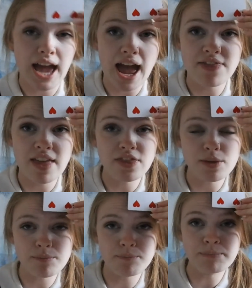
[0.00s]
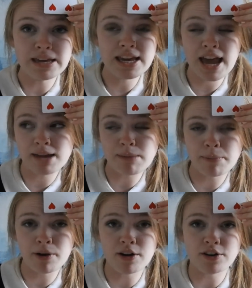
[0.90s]
And then me and my
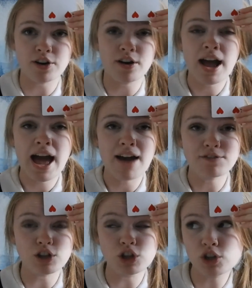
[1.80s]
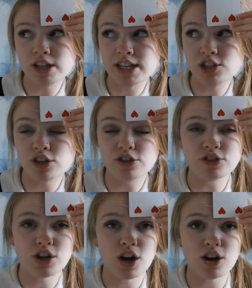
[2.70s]
partner have to look at each
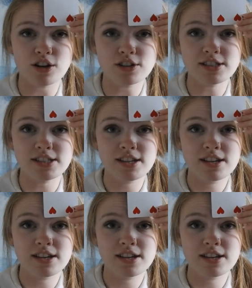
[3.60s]
other's cards